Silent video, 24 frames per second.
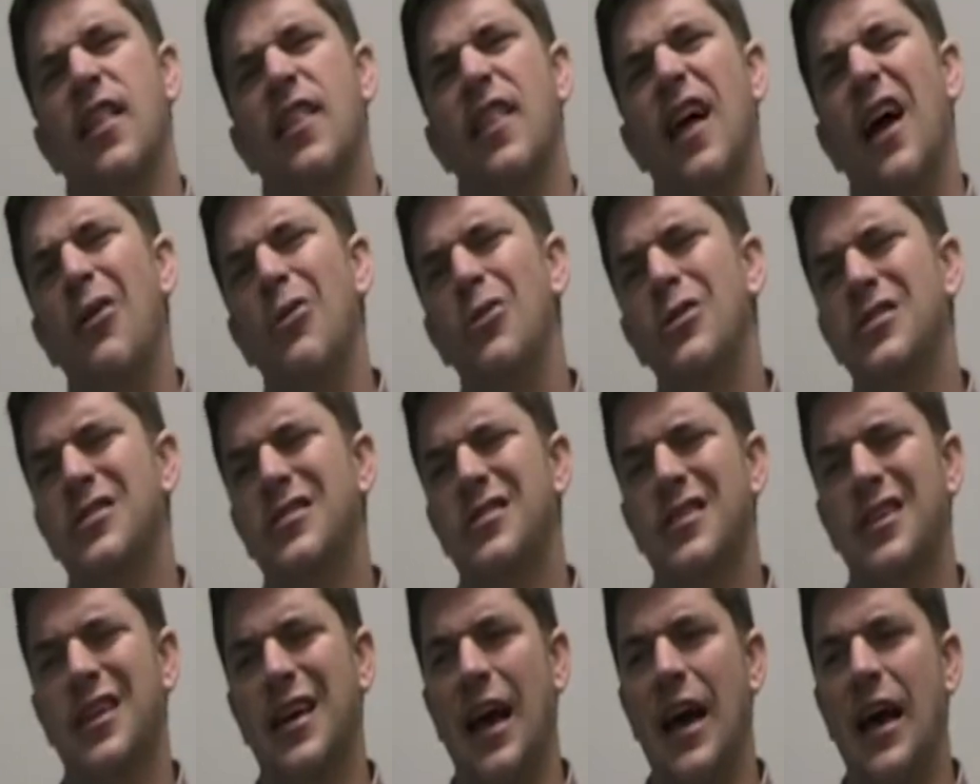that
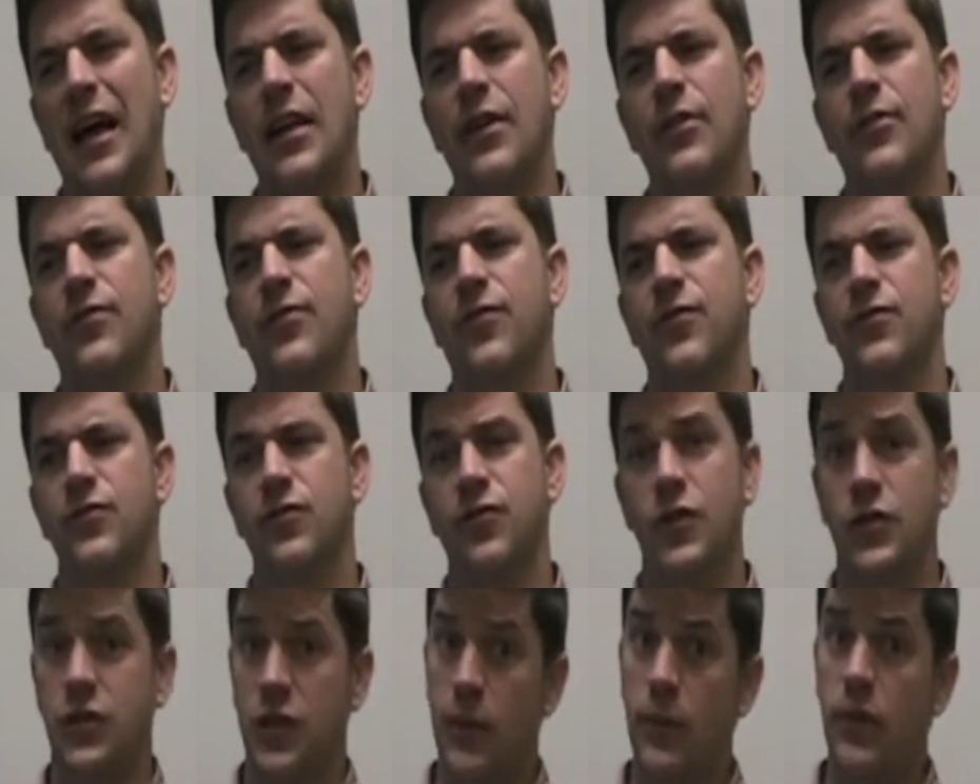was kind of,
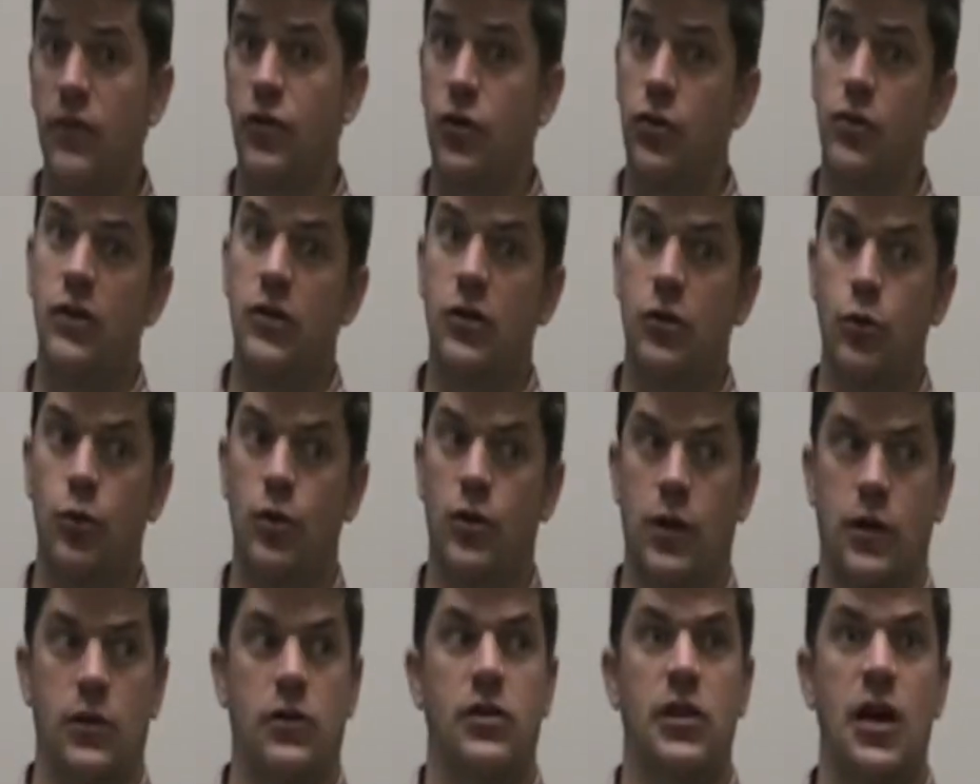for some of you were
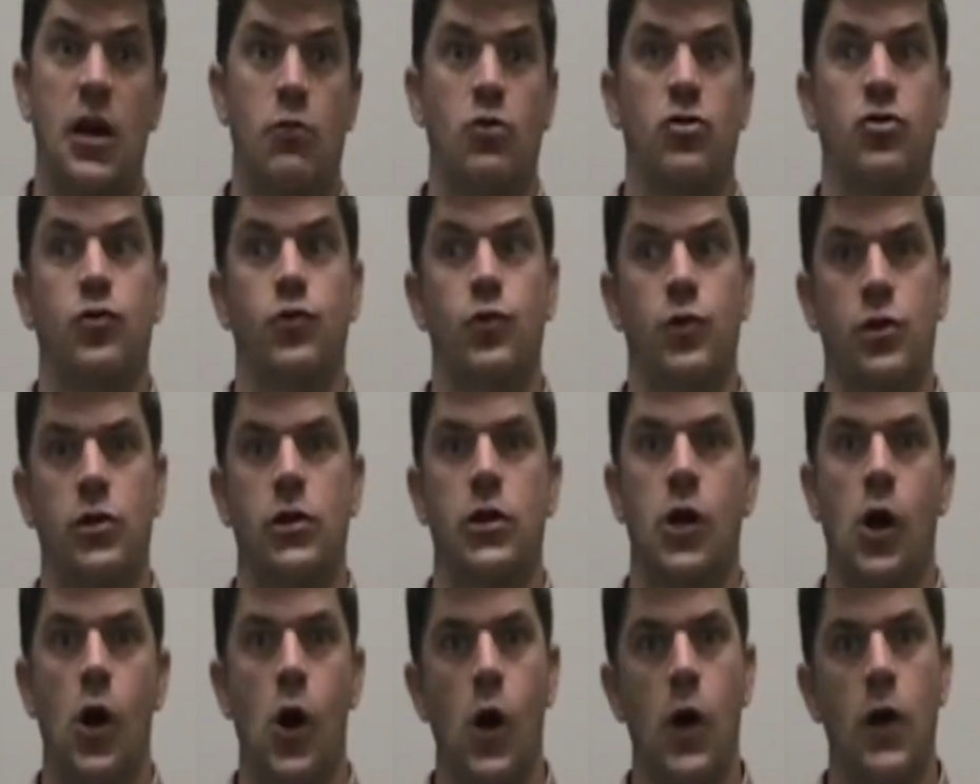like, that was
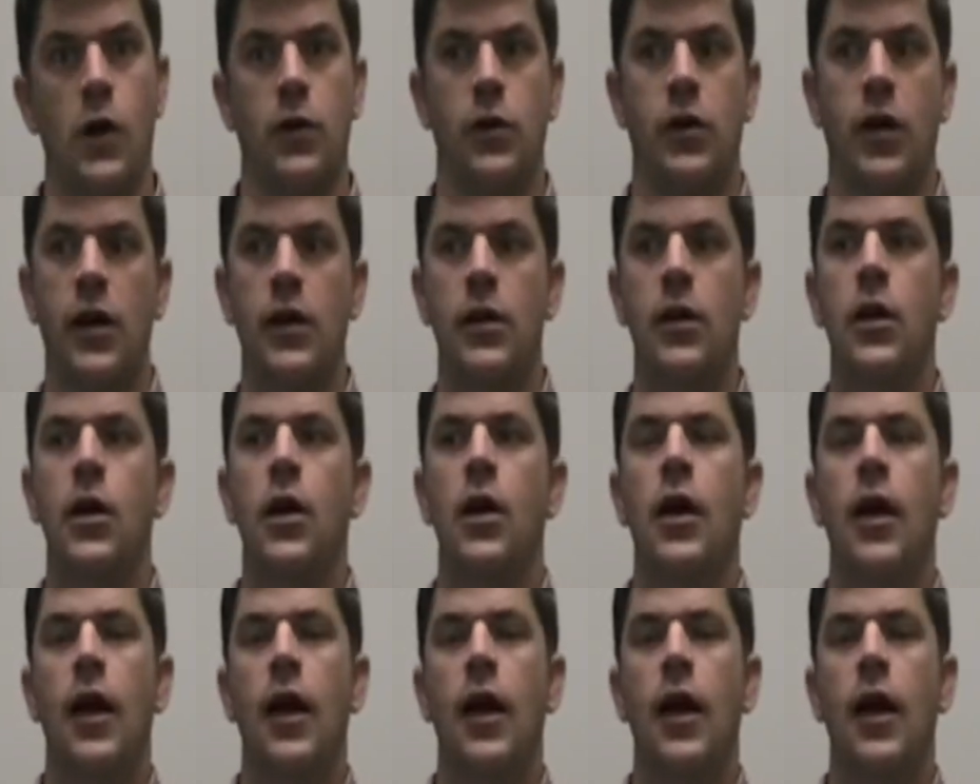really hard, okay?